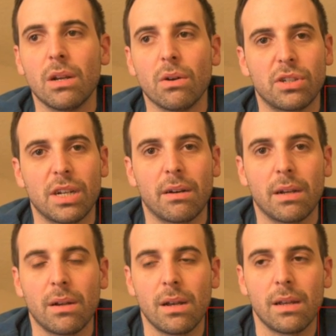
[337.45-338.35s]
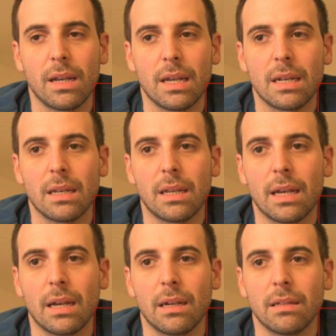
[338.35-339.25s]
sharing, and
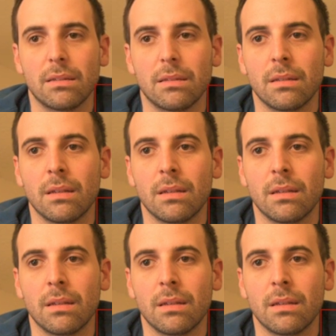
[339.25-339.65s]
it's